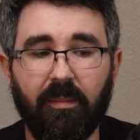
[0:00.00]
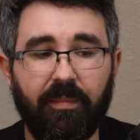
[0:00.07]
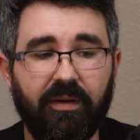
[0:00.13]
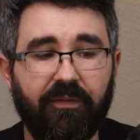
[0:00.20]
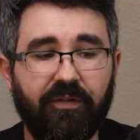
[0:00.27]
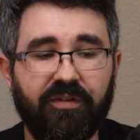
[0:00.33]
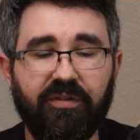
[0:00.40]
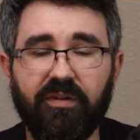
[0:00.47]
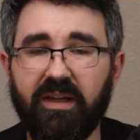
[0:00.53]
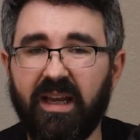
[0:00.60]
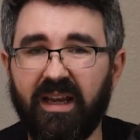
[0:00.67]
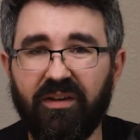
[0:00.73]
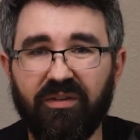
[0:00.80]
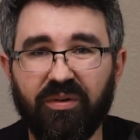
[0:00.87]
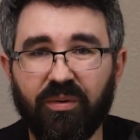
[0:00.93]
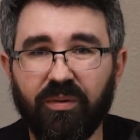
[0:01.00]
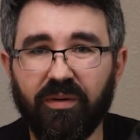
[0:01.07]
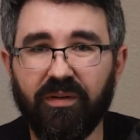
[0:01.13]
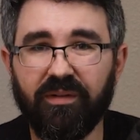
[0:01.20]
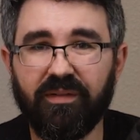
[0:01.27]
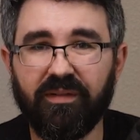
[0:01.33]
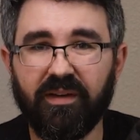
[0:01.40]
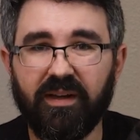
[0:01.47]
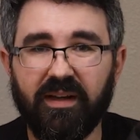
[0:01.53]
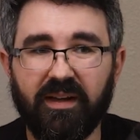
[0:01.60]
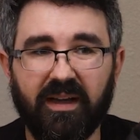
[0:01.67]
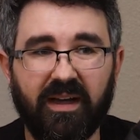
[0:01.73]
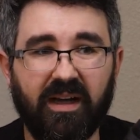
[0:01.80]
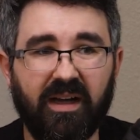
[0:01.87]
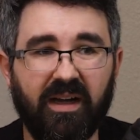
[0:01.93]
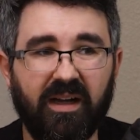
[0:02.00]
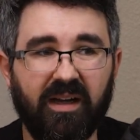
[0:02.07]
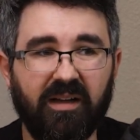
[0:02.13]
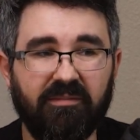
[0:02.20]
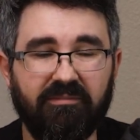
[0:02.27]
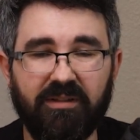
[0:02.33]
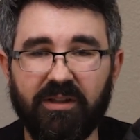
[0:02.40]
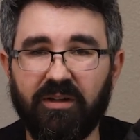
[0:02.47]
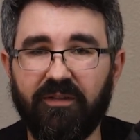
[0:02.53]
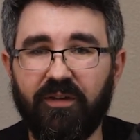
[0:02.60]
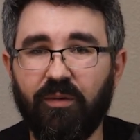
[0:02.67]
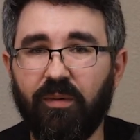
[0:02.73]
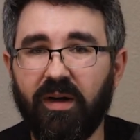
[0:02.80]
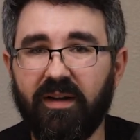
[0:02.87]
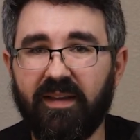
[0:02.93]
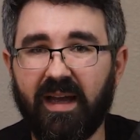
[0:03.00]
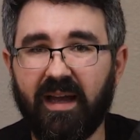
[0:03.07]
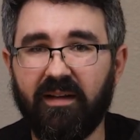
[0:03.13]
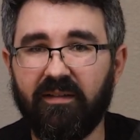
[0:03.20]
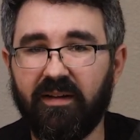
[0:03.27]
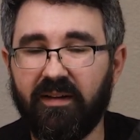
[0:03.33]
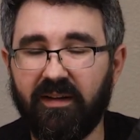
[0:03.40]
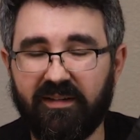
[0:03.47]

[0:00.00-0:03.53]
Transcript: But if you're shooting indoors, if you want that